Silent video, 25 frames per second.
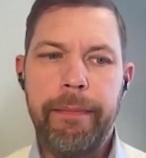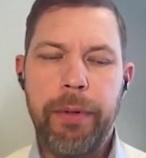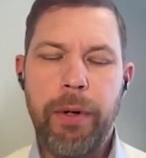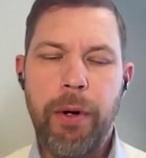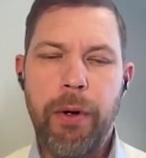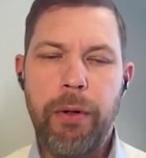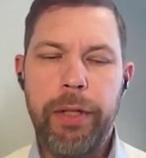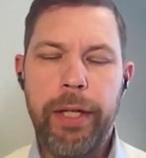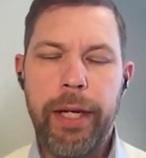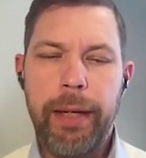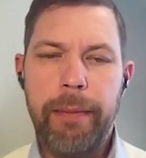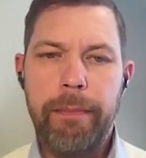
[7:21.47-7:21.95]

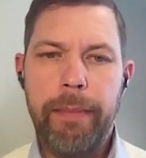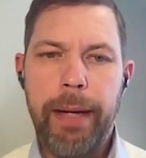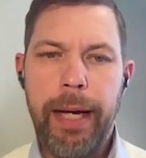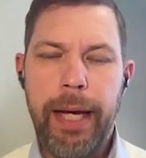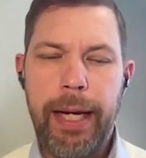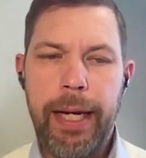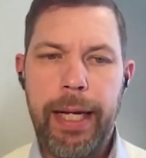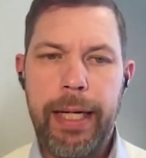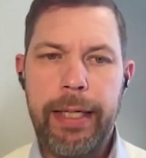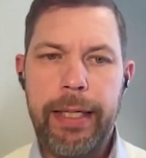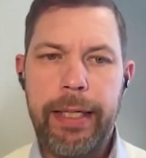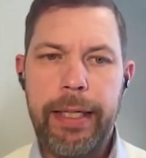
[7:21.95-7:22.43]
protein
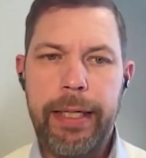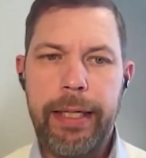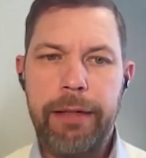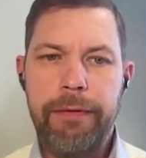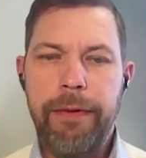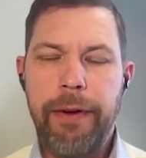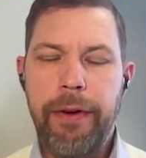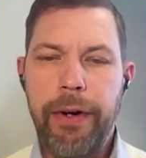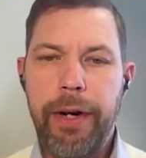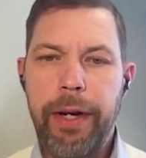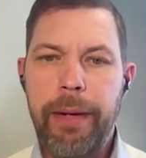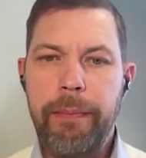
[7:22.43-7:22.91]
balance is
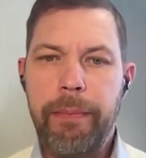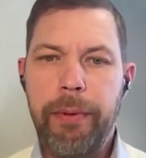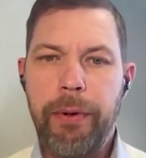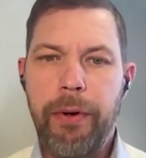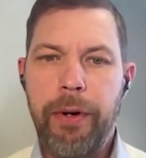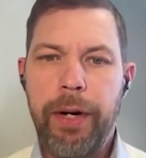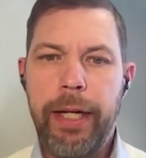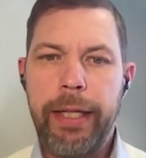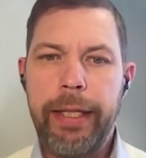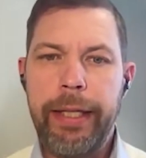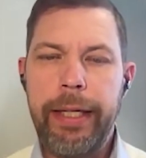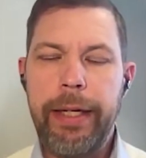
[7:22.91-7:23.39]
very
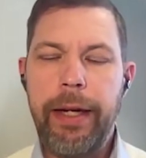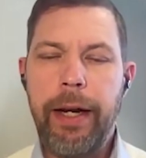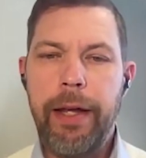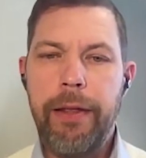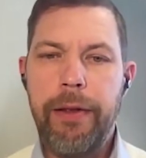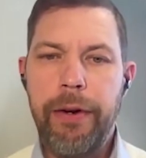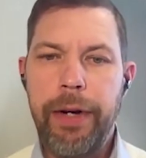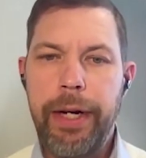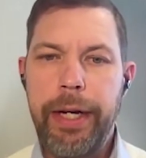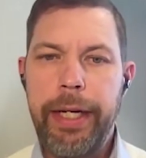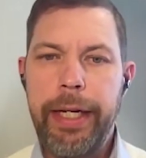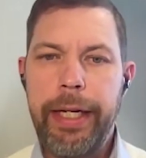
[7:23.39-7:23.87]
important in
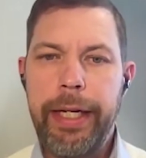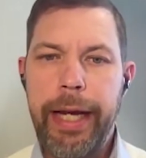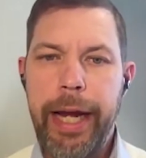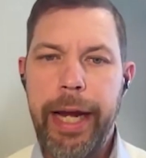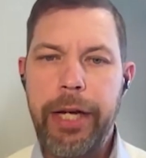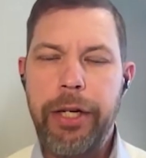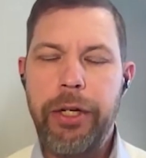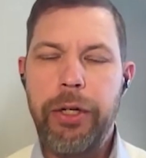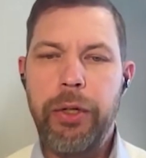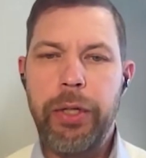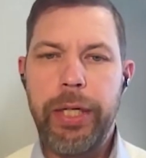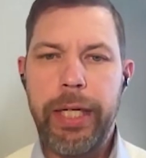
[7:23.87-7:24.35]
other
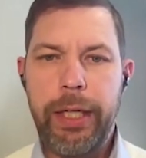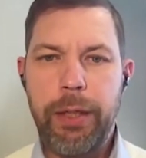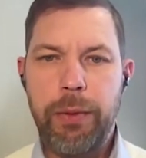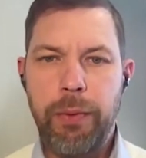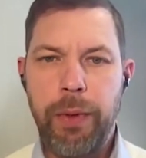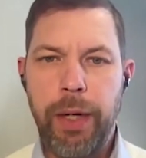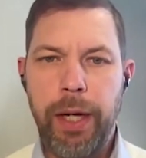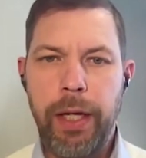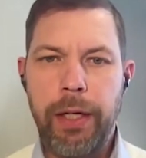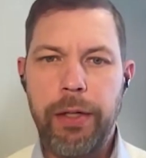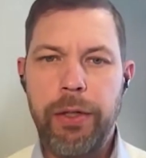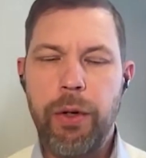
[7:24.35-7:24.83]
indications as well.